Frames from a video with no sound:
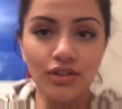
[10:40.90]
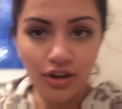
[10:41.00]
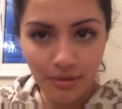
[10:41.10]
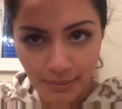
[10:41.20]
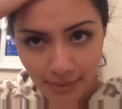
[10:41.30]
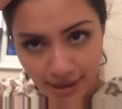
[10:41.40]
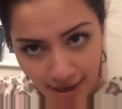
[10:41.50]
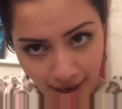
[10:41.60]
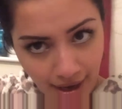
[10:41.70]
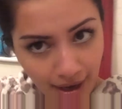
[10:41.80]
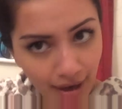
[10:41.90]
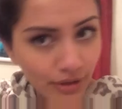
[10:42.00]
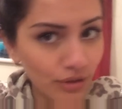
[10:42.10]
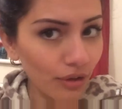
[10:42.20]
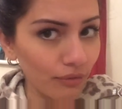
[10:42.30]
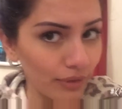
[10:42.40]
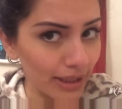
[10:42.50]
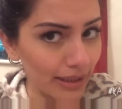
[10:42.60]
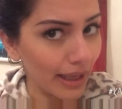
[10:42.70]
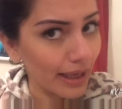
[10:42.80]
Sorry about my hair. I took a
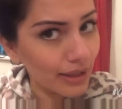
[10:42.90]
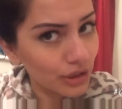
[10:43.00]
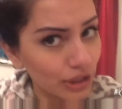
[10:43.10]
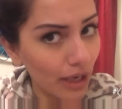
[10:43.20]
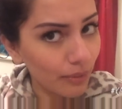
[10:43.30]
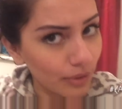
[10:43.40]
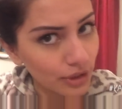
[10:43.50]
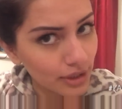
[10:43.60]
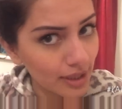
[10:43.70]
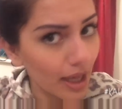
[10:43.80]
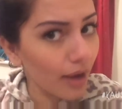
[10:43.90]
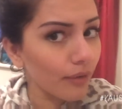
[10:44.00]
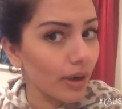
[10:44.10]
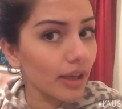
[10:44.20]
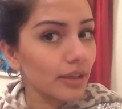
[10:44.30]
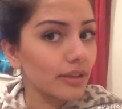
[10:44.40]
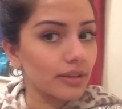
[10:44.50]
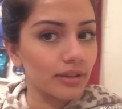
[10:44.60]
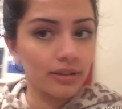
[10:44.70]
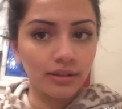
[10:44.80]
really late shower just now
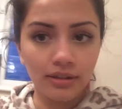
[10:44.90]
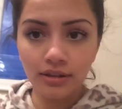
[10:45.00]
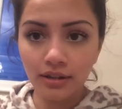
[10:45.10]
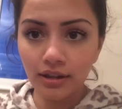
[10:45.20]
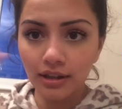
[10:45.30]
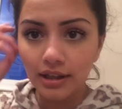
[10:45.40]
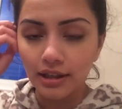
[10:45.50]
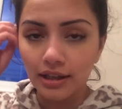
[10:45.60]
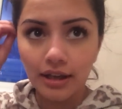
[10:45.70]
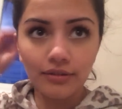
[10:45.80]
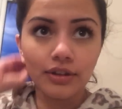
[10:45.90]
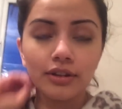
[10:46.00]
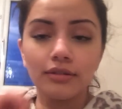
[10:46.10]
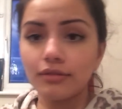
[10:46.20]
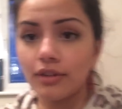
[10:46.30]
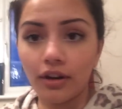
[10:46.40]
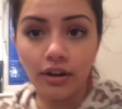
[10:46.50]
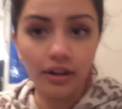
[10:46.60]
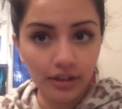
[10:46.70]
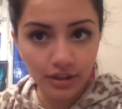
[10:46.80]
and clearly I've done
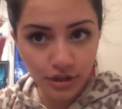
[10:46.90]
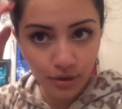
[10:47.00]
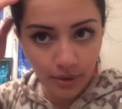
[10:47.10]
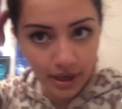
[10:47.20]
nothing to